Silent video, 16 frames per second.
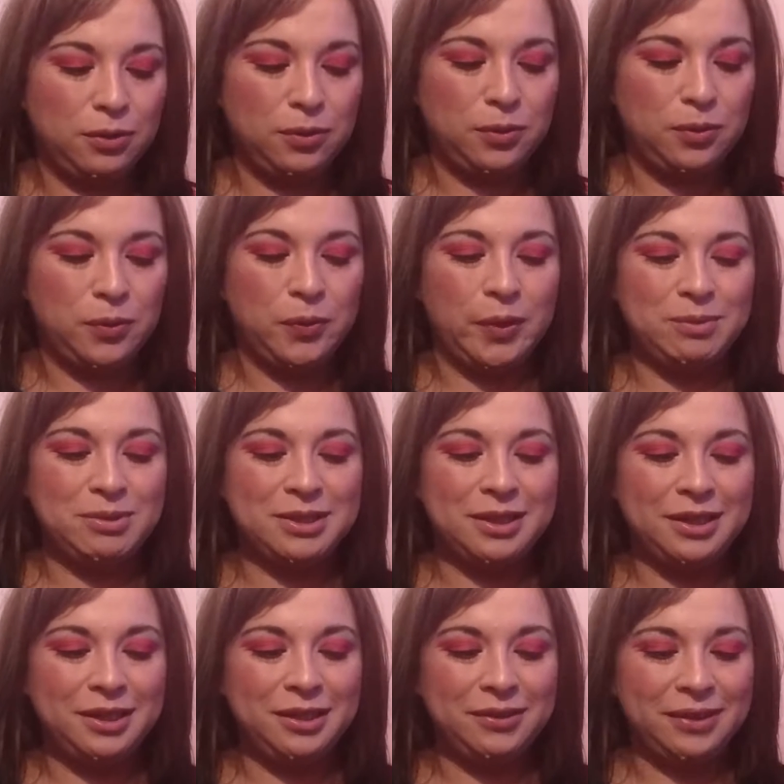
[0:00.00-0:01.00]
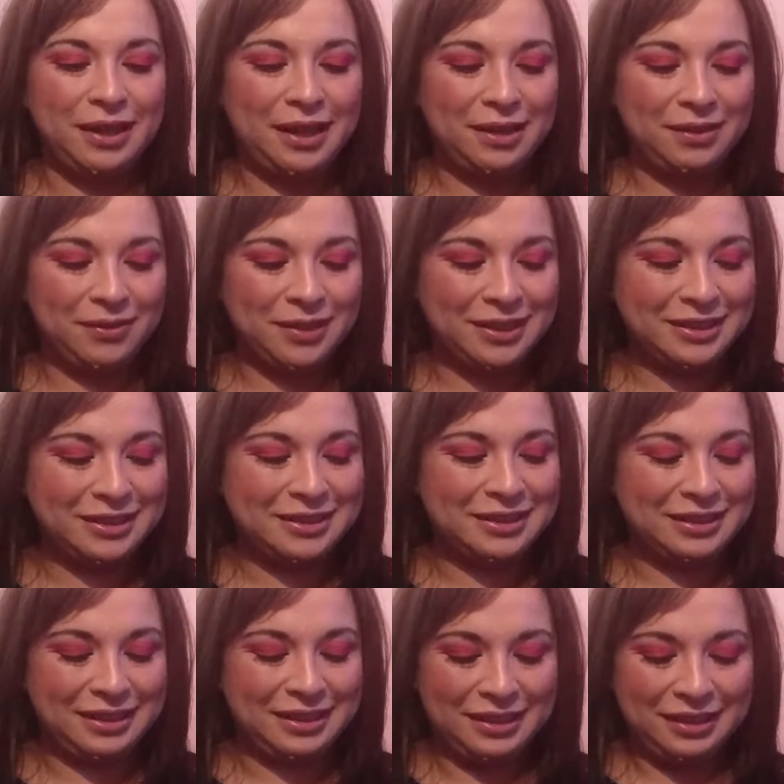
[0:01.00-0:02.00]
Ooh, I'm starting to like what I
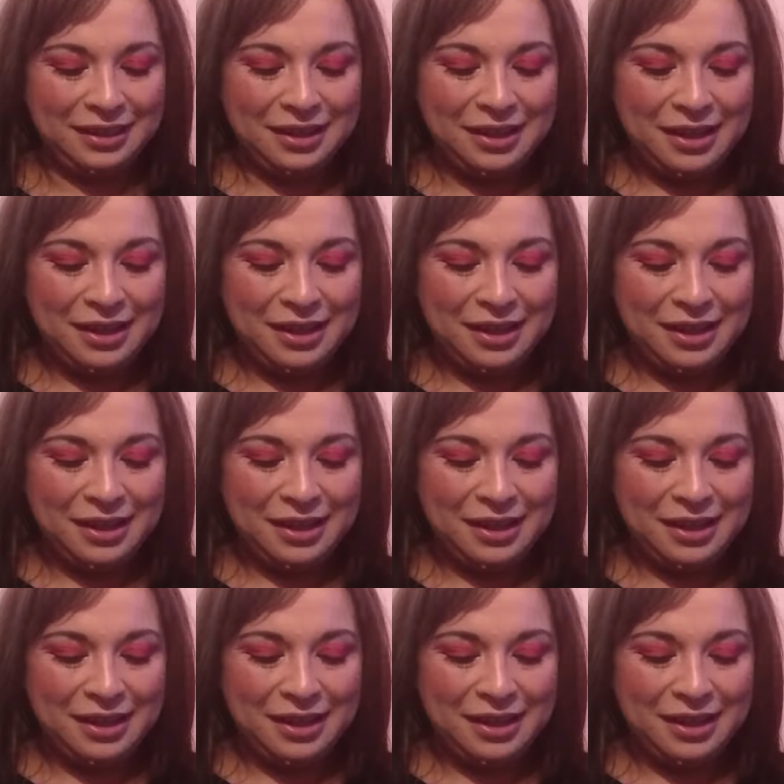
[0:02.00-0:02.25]
see.